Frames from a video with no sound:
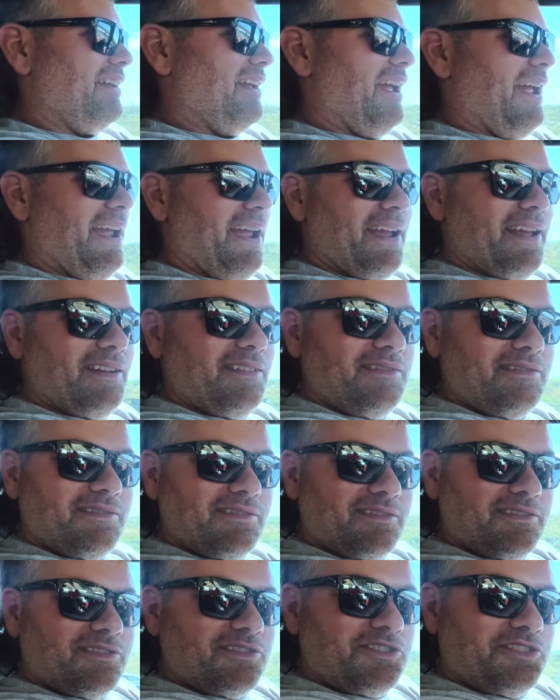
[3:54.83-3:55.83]
And
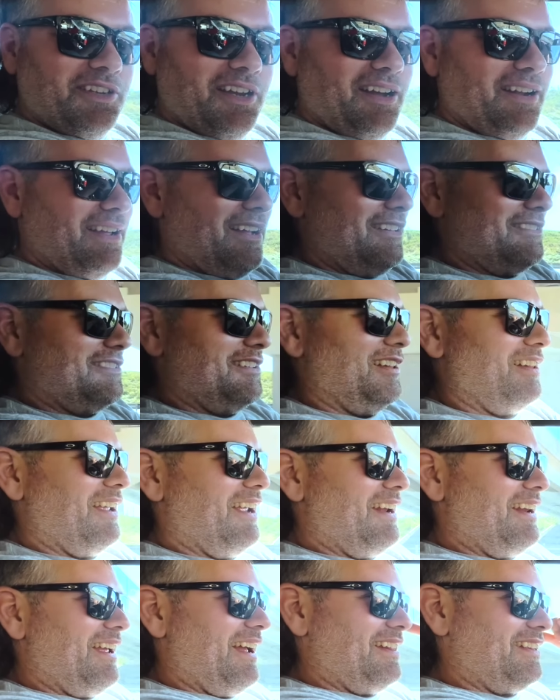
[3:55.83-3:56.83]
shout out to the
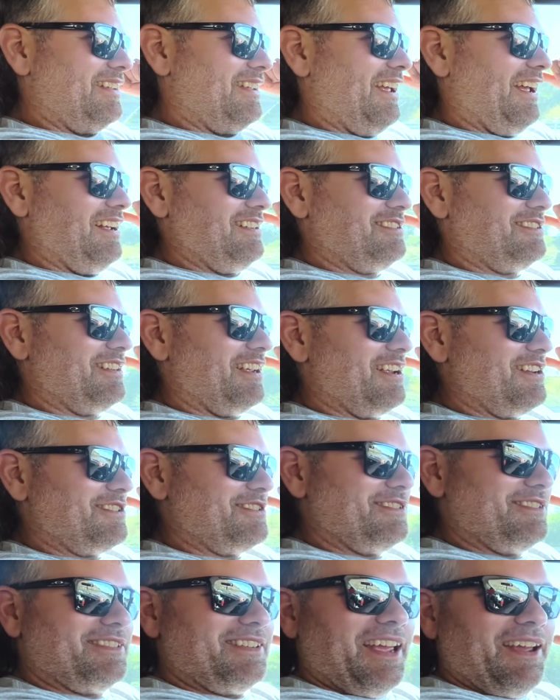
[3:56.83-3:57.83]
lady at the gas
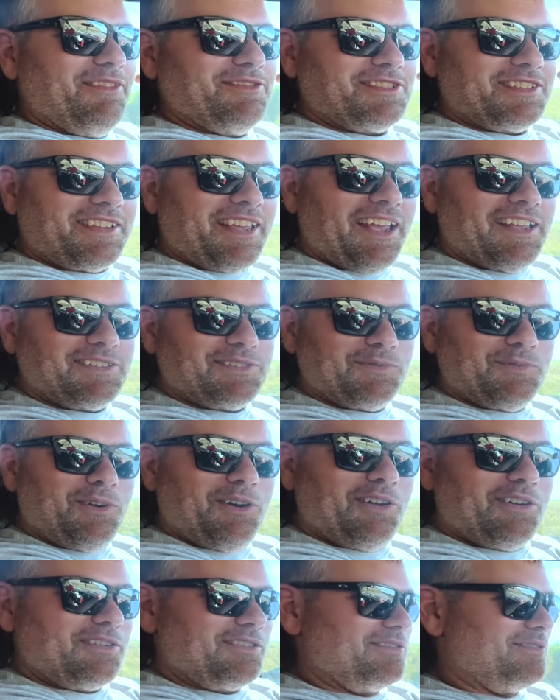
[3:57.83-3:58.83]
station who gave us a case of
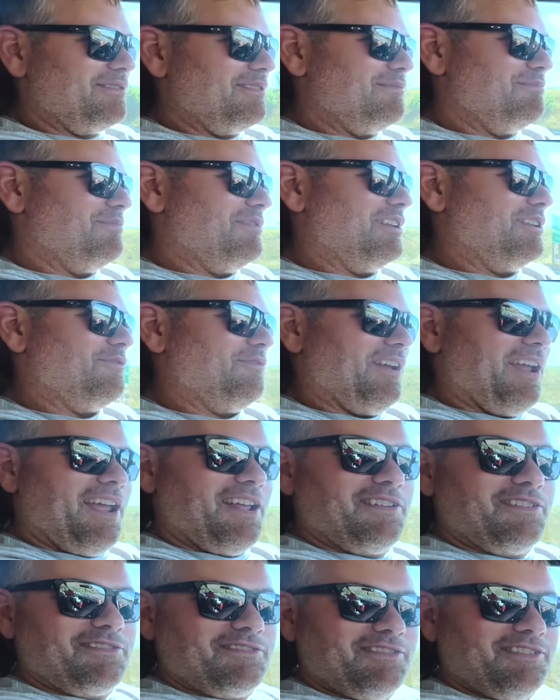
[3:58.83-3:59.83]
water. Big
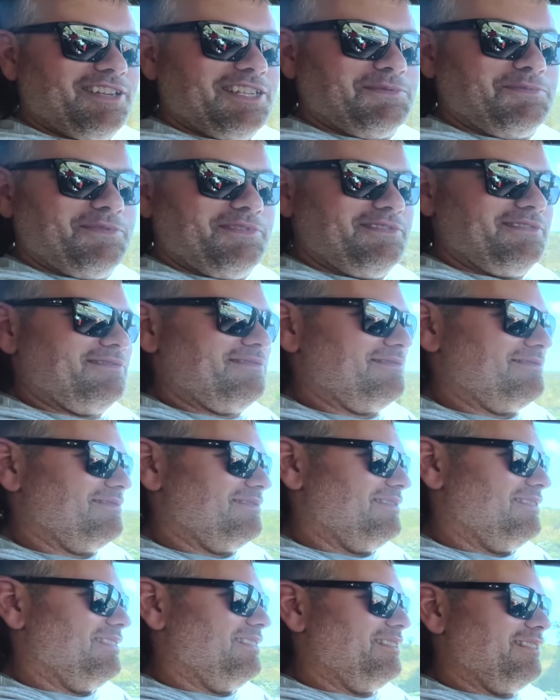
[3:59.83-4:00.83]
fan, her and her husband.
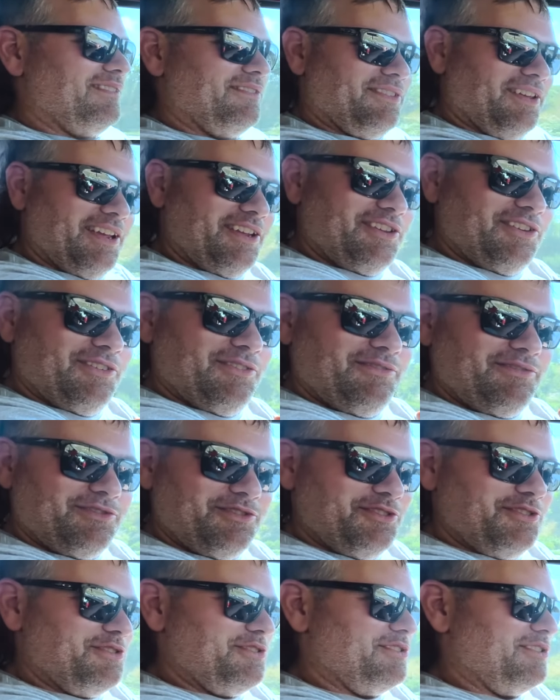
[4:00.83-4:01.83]
Thank you. You
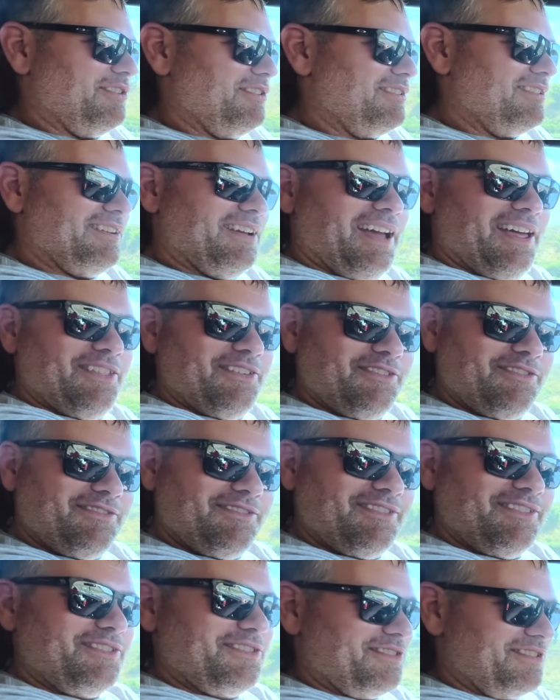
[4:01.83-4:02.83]
know who you are. Heather.
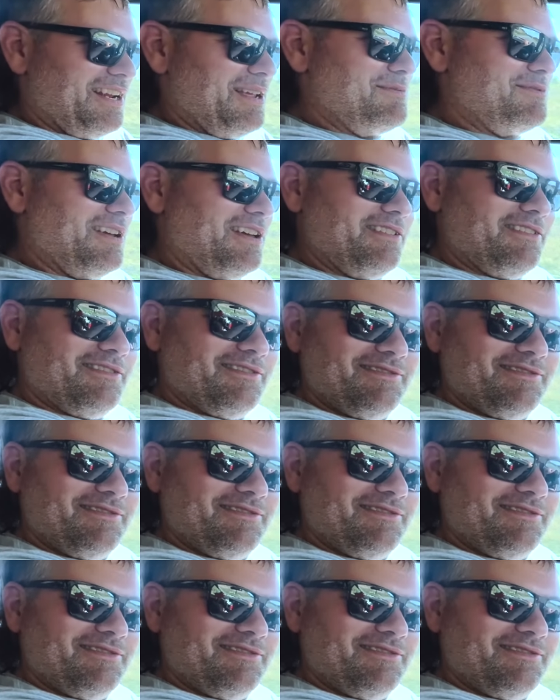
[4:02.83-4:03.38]
Her name's Heather.